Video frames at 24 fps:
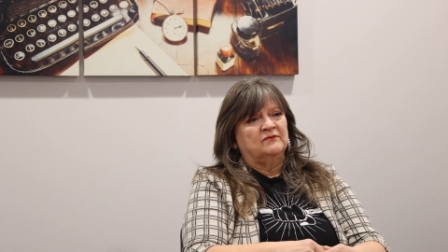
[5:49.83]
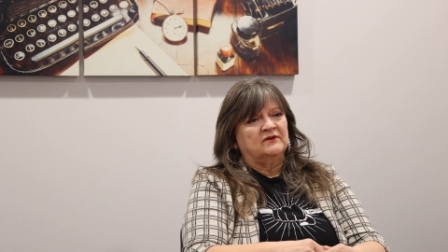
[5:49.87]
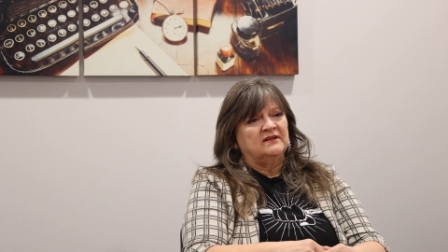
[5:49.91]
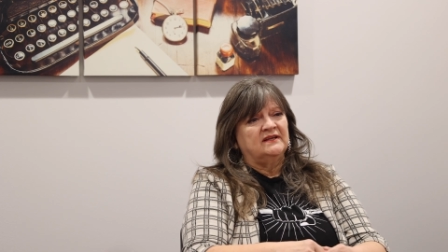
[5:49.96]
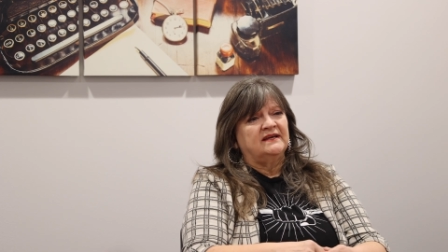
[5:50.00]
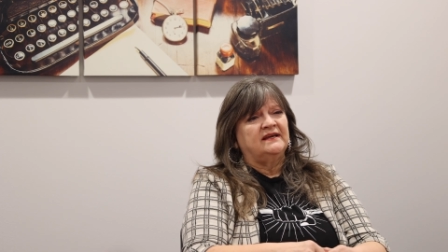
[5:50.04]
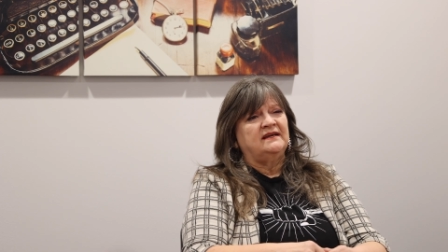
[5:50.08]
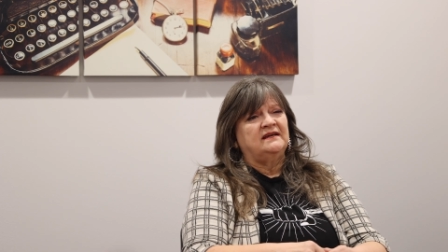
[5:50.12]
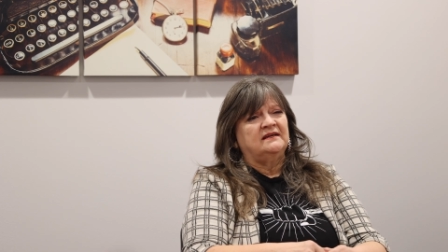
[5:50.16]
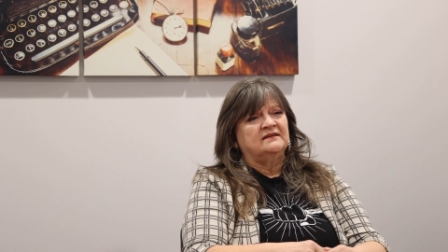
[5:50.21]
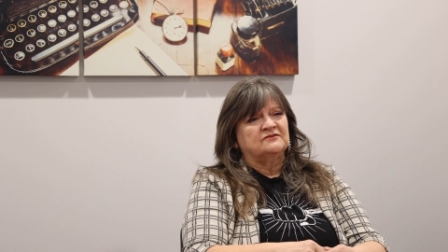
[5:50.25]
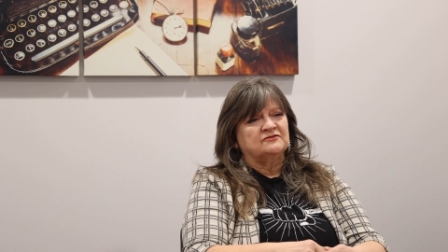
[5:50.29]

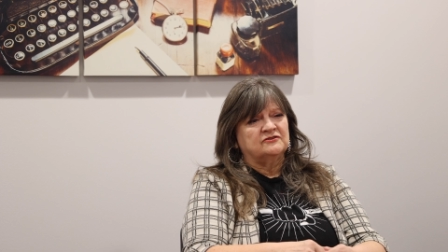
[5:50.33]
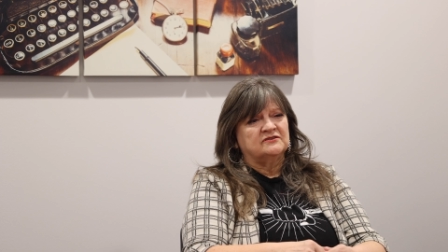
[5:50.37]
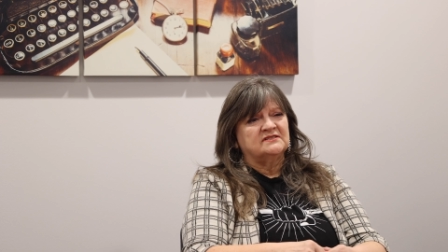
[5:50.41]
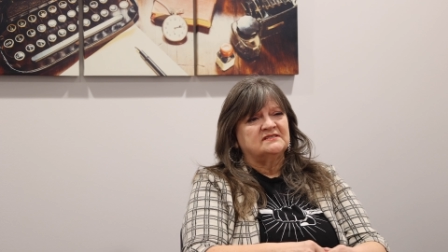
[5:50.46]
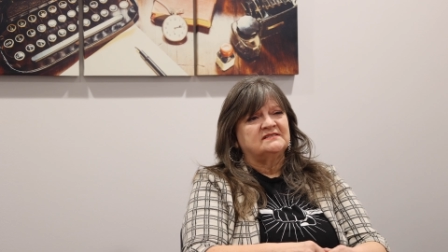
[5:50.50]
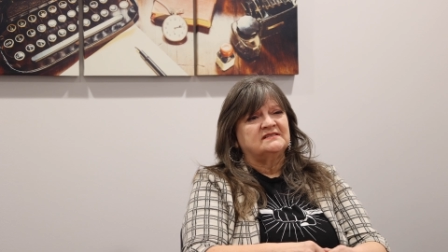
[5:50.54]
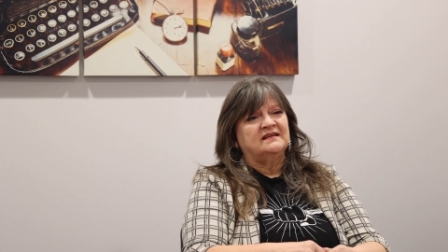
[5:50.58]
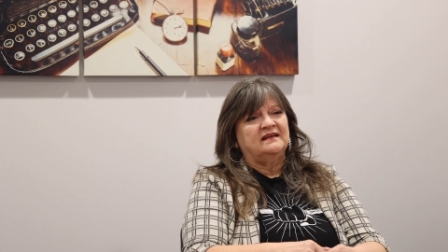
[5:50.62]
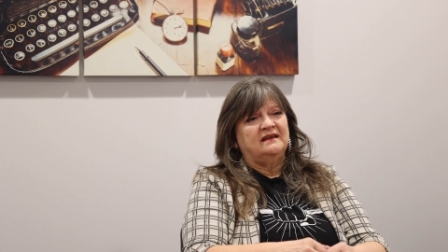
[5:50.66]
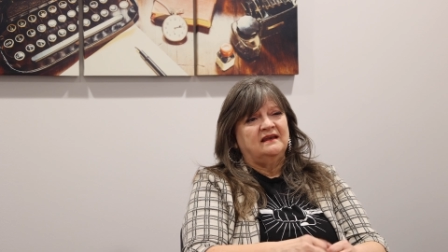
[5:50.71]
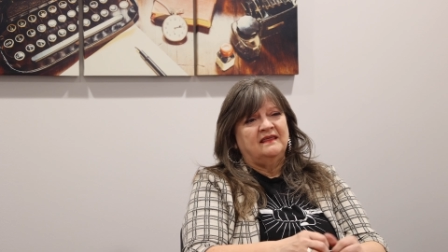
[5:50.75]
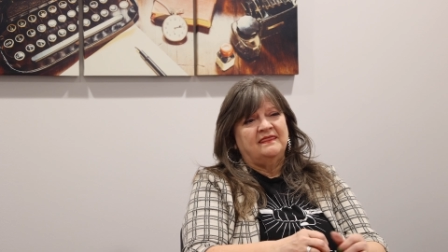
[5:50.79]
really
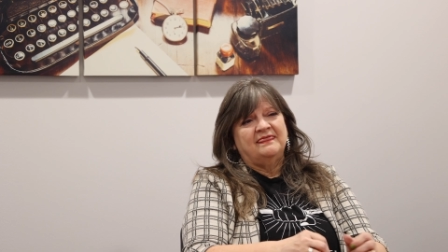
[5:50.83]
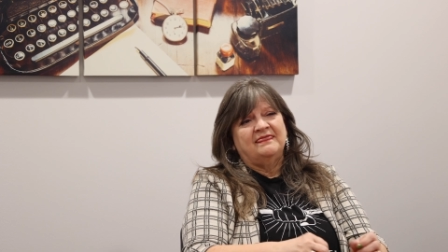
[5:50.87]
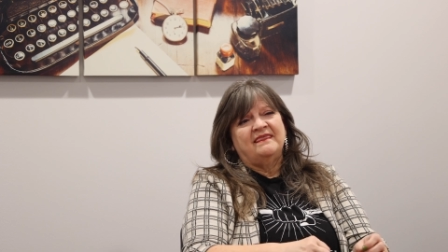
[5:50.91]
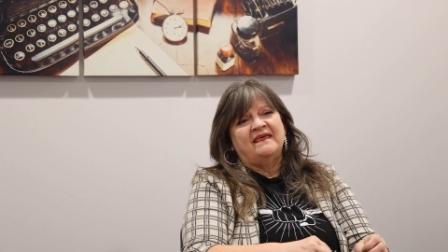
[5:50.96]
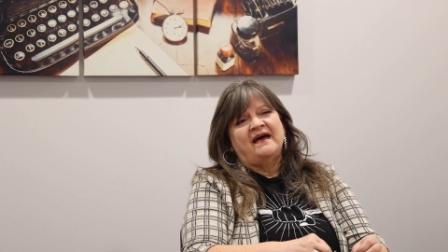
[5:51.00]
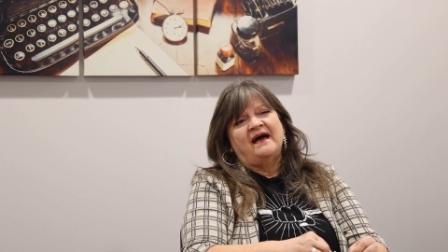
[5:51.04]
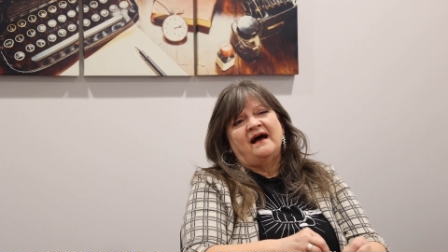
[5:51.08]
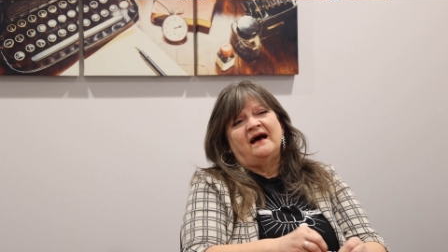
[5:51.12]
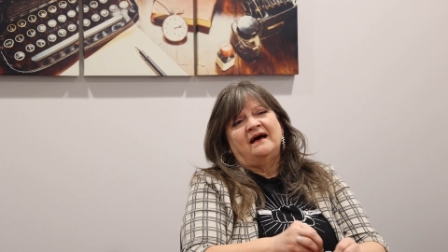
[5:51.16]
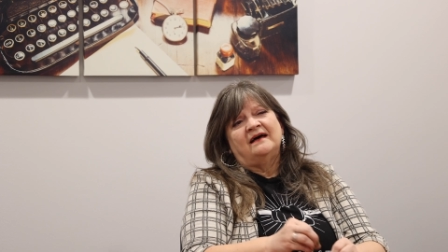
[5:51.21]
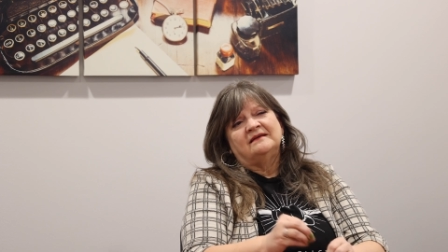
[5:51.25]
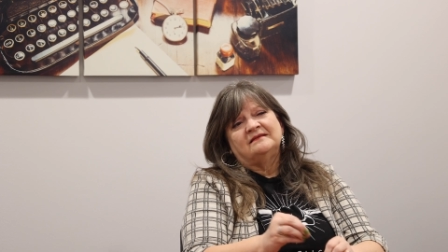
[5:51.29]
interested in
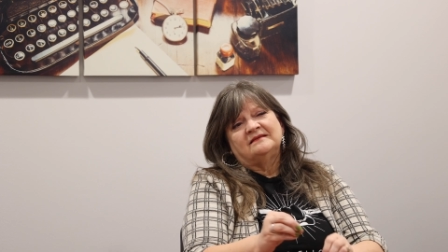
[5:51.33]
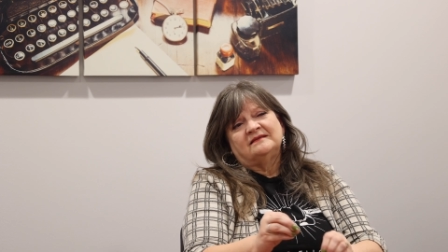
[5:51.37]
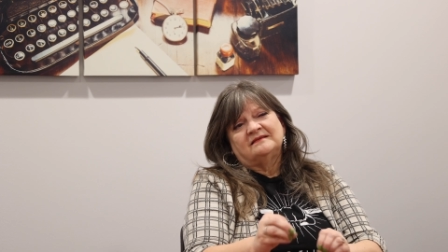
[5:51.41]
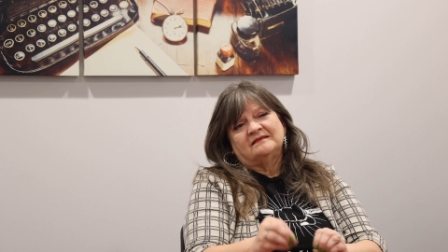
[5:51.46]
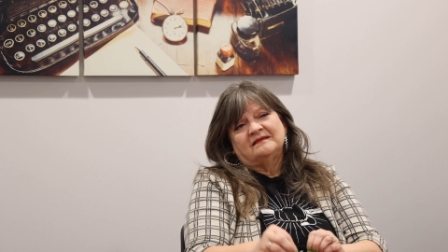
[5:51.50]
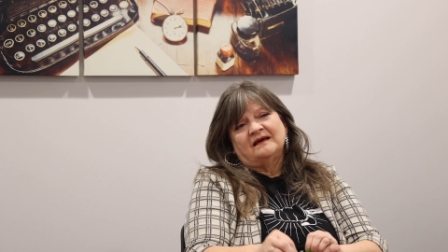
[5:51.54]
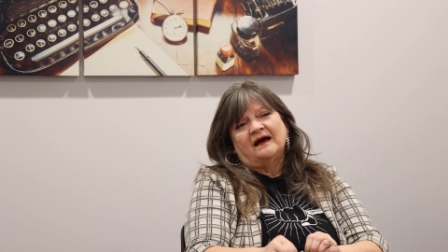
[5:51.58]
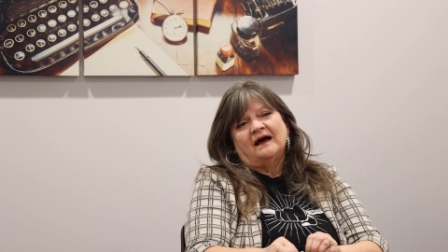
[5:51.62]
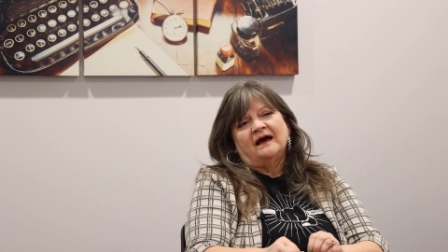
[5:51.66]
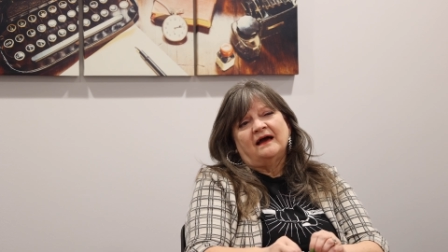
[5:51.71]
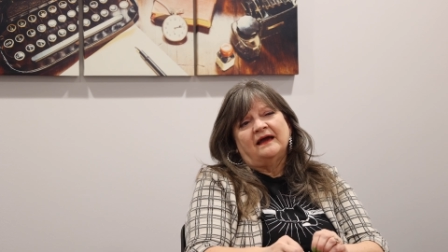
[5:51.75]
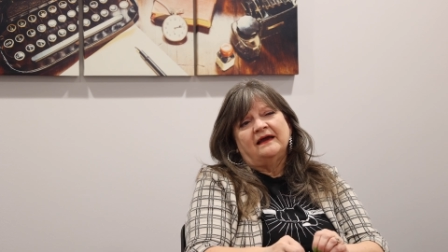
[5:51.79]
that
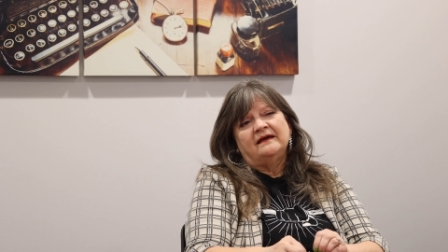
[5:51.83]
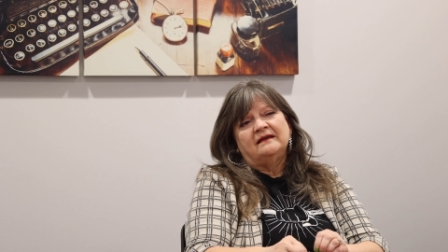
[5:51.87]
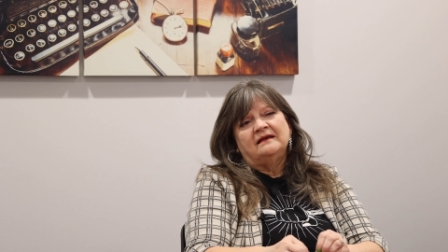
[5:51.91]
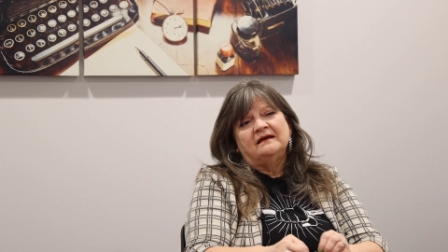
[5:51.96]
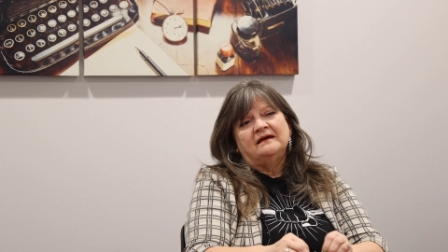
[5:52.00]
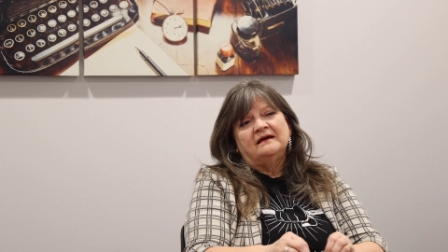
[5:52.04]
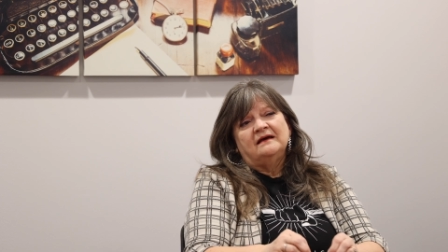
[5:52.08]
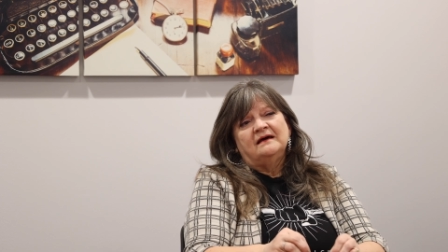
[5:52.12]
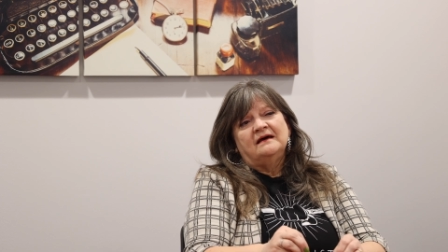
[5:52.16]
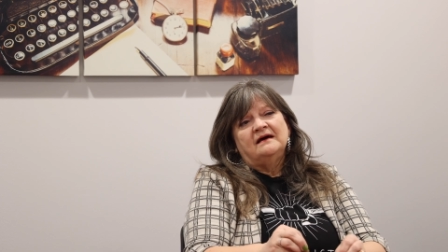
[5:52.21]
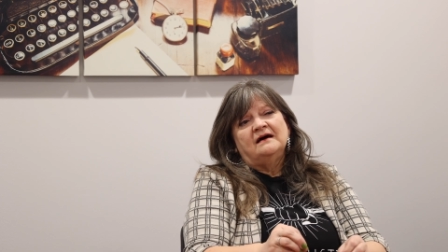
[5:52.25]
side